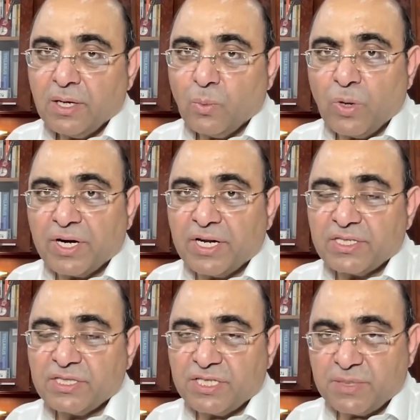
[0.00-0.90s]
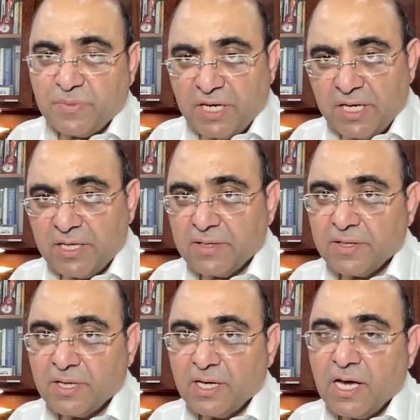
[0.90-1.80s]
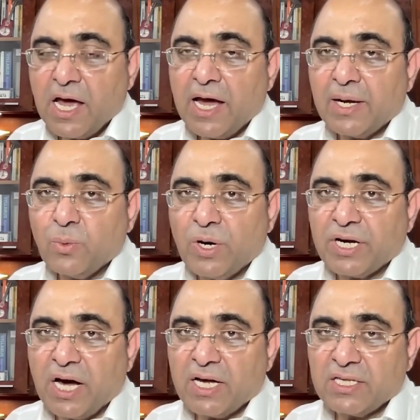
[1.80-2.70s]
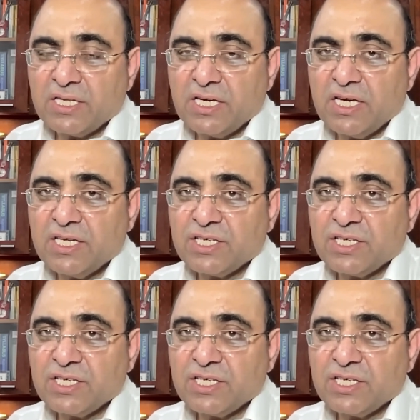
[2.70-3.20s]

What does this mean? And what are the